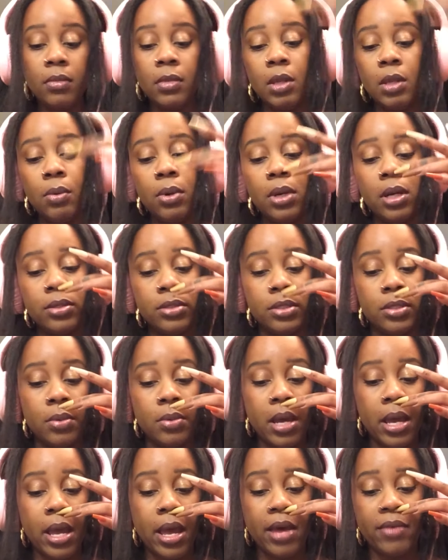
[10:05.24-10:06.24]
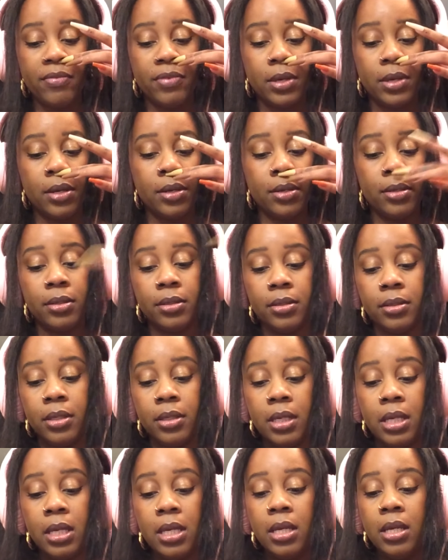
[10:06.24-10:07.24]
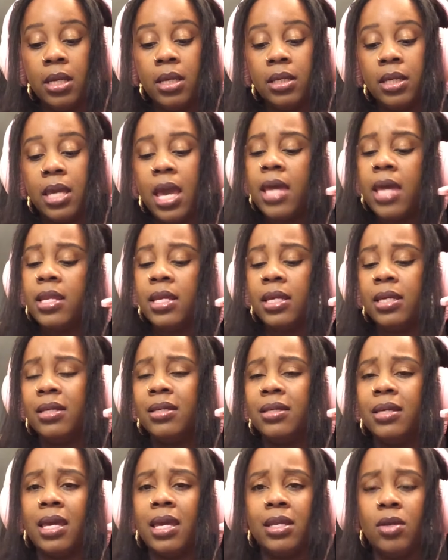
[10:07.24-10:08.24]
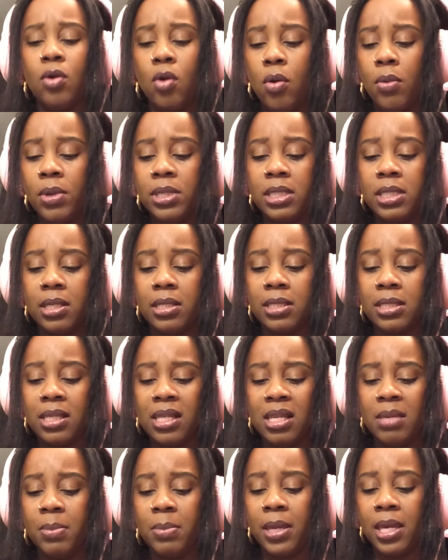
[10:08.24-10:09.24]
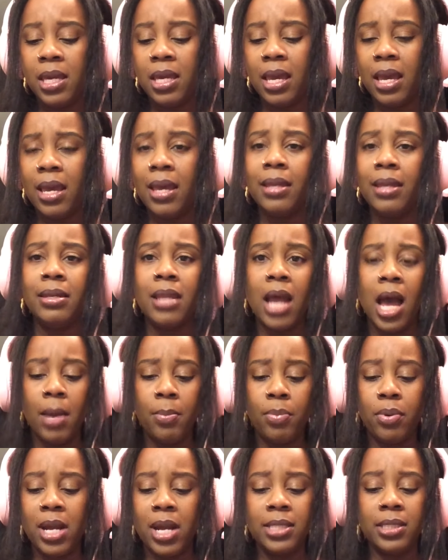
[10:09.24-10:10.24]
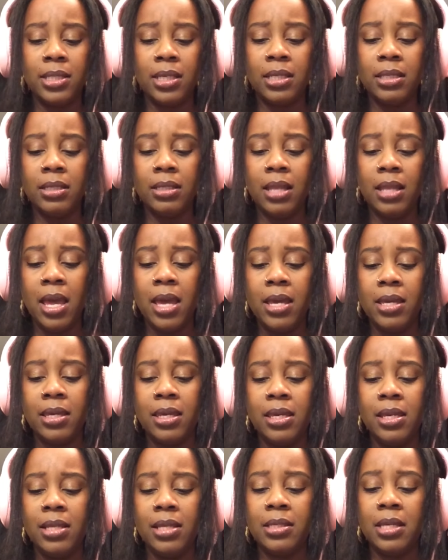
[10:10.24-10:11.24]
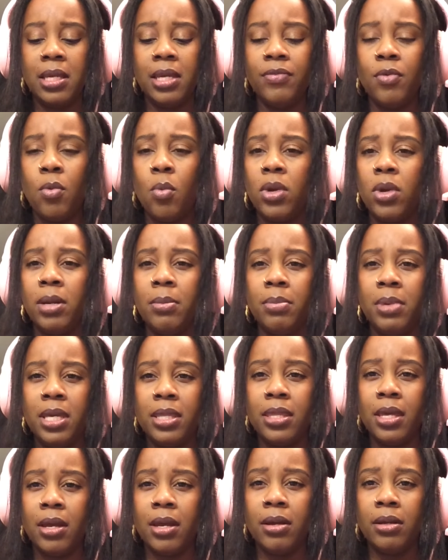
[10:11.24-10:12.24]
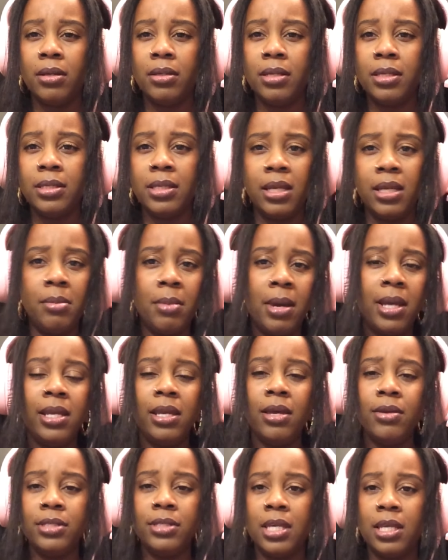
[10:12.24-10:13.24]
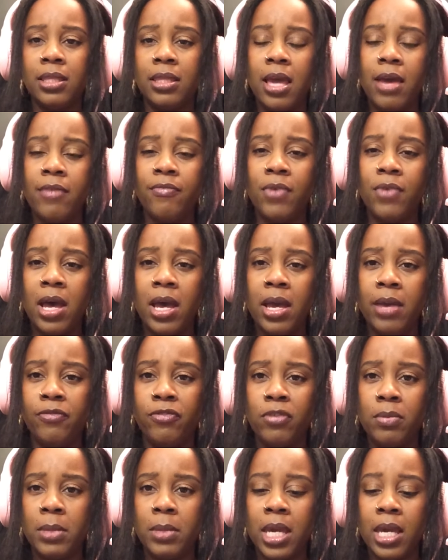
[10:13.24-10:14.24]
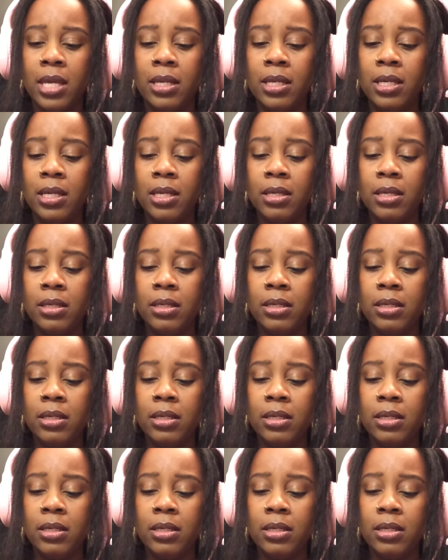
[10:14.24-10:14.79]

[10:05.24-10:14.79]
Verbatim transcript: what else do I have here? Kenny. Kenny always looks sleepy and not present. Like he doesn't even want to be there. Does anybody else get that vibe from Kenny?